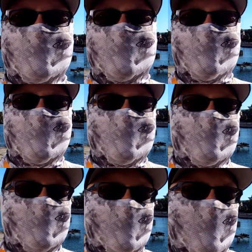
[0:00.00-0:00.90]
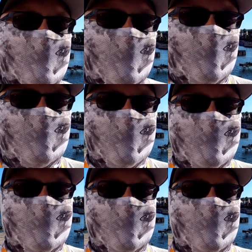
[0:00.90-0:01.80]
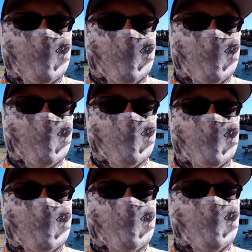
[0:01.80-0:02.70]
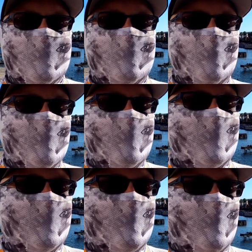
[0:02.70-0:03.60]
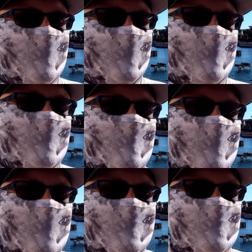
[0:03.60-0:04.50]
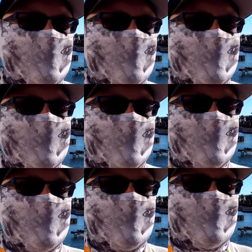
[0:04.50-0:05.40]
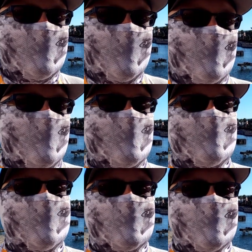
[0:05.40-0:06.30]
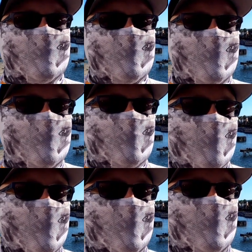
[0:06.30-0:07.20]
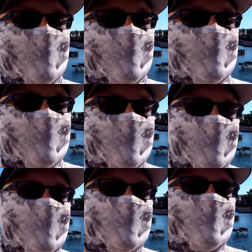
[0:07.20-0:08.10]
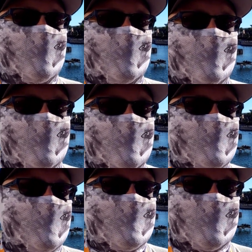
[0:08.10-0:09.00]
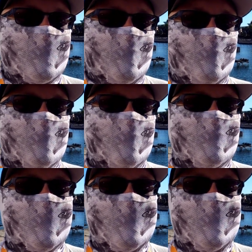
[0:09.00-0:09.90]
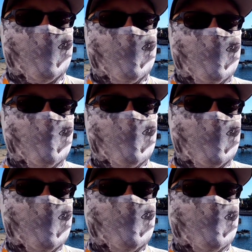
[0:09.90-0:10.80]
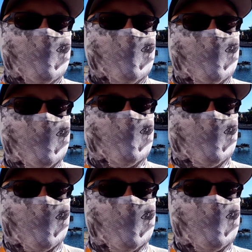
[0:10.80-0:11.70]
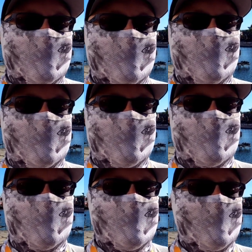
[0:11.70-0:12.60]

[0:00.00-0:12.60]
Studios. Right now I'm going to give you a cool video on how to make sure that you're safe at Universal Studios. We're going to go over their regulations and their rules, and then I'm going to give you some tips at the end of the video.